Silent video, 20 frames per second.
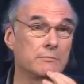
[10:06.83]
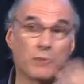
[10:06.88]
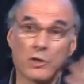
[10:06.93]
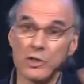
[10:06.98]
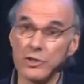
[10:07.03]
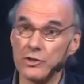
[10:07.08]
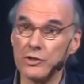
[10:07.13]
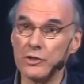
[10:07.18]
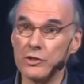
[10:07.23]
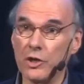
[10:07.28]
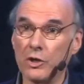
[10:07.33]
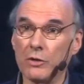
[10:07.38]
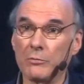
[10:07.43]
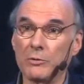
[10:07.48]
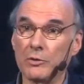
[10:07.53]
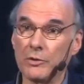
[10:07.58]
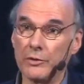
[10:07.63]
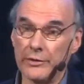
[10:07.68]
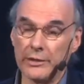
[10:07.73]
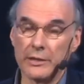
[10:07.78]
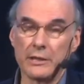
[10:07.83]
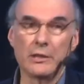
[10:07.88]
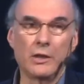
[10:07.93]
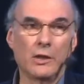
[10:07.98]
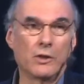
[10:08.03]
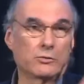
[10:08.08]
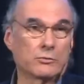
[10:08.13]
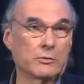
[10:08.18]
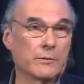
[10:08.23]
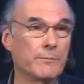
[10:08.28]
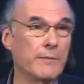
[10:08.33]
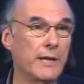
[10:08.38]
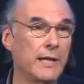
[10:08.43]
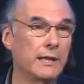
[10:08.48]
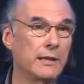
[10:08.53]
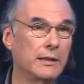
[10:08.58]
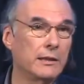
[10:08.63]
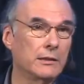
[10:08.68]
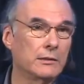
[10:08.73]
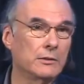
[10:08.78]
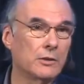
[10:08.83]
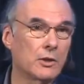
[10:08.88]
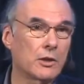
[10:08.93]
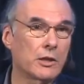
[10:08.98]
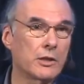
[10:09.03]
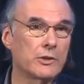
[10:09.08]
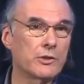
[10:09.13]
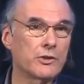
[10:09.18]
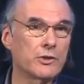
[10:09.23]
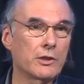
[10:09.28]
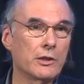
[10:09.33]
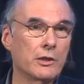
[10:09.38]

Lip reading: Barnes & Noble, the remaining large